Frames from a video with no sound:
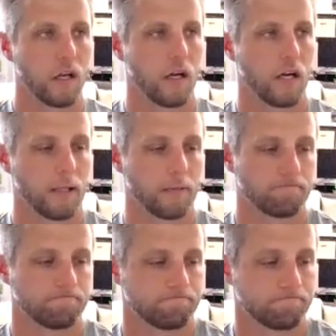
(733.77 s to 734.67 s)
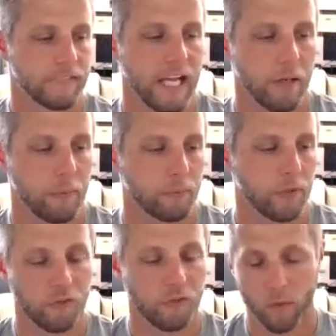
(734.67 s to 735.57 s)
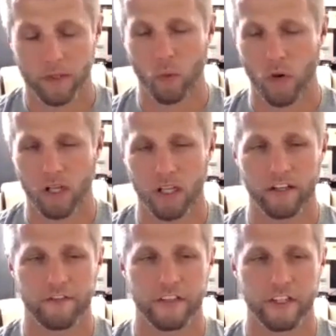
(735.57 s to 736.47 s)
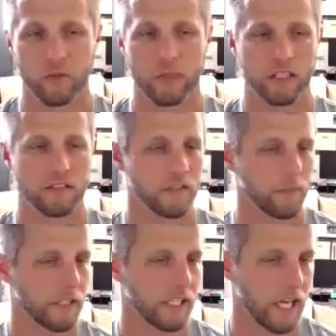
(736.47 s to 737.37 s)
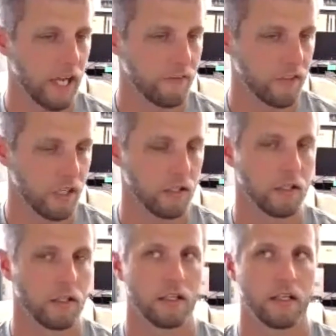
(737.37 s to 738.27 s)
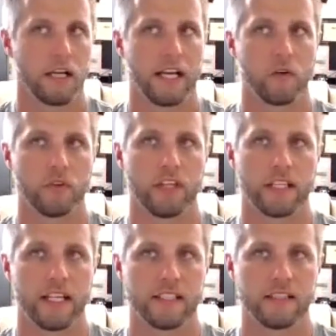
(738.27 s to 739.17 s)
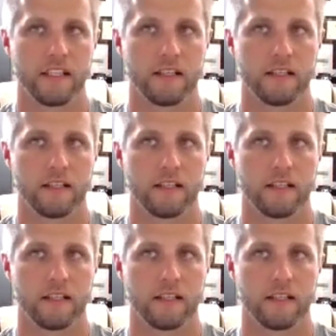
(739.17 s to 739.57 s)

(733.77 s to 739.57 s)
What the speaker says: not performing well on the field because of something that I've done, I don't think that's